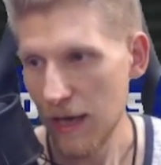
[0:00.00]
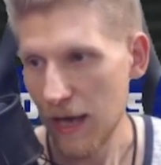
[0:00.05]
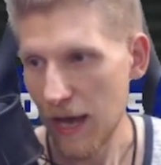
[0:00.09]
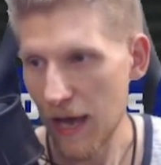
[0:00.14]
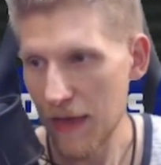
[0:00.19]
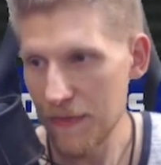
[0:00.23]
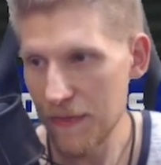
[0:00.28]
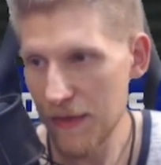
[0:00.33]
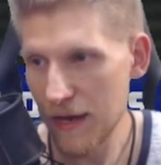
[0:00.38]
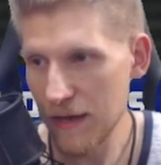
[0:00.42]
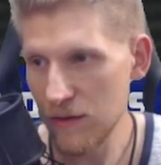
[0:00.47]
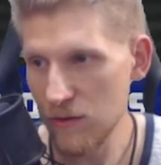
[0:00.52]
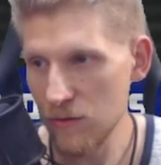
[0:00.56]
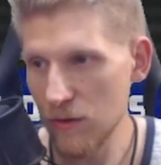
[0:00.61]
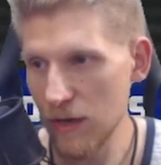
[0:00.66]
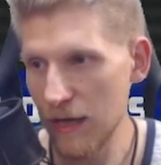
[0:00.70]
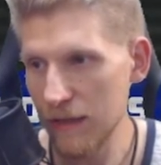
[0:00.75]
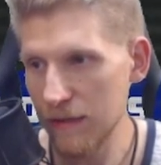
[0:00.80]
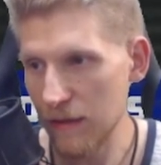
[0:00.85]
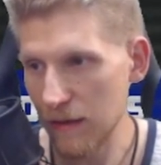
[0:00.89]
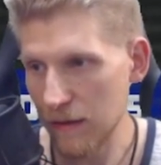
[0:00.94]
And then you
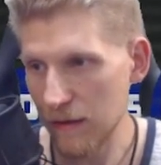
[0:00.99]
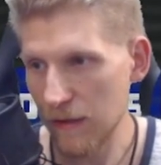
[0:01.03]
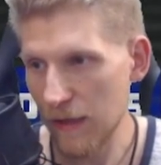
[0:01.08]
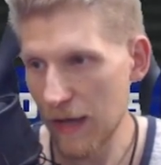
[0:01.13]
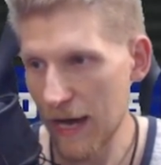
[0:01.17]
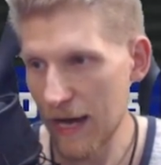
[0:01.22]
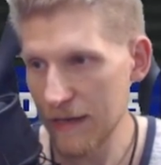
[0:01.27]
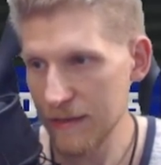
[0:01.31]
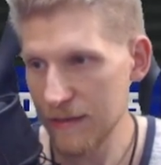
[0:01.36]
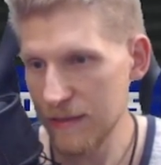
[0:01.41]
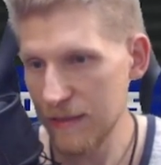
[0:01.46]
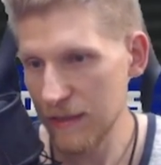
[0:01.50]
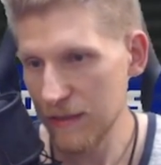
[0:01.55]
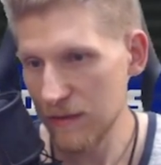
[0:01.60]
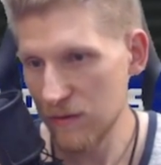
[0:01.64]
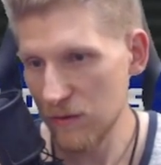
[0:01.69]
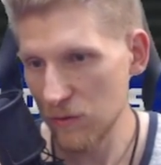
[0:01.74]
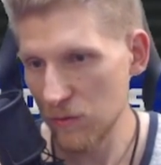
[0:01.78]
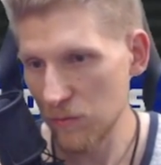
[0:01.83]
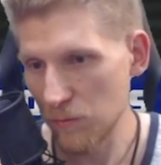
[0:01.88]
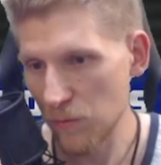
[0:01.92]
got the classic
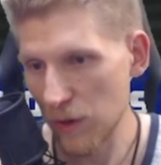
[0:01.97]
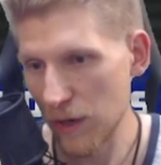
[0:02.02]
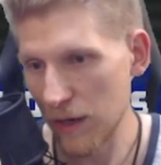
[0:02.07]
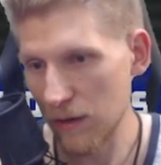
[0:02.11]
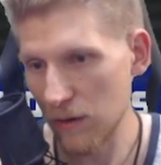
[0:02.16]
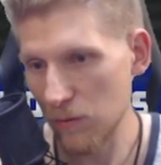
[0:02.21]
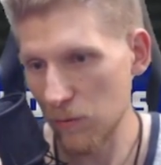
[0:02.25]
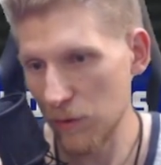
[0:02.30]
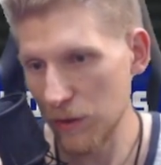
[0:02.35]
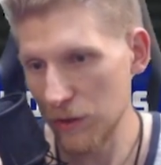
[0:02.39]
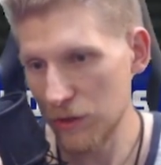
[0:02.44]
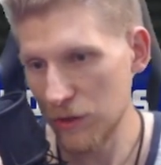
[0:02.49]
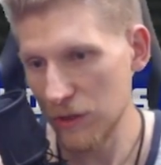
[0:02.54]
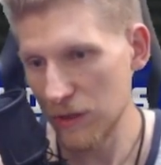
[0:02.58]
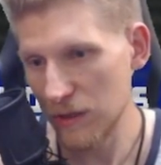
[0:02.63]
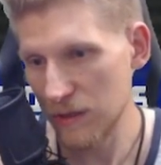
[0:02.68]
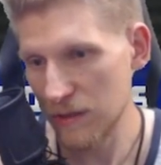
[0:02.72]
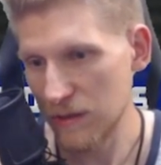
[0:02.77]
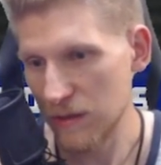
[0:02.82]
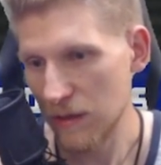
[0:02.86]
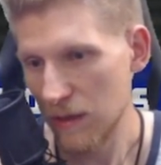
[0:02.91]
Tomb Raider, which
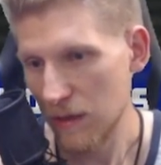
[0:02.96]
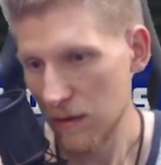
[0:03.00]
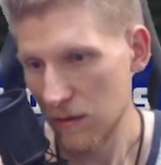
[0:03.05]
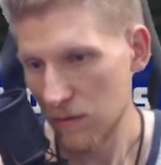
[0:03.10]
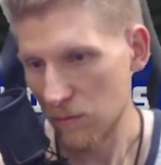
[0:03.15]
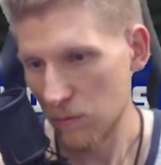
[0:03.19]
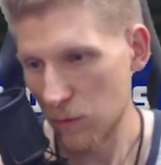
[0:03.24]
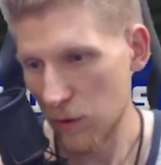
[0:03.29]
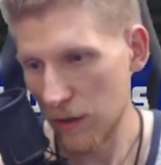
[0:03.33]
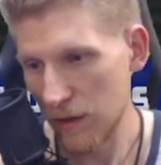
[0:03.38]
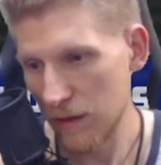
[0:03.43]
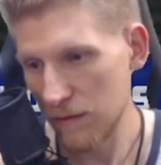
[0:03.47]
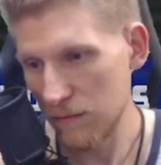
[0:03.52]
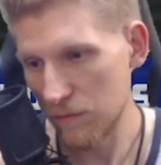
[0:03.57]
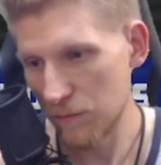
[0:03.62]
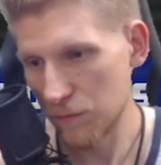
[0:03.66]
is what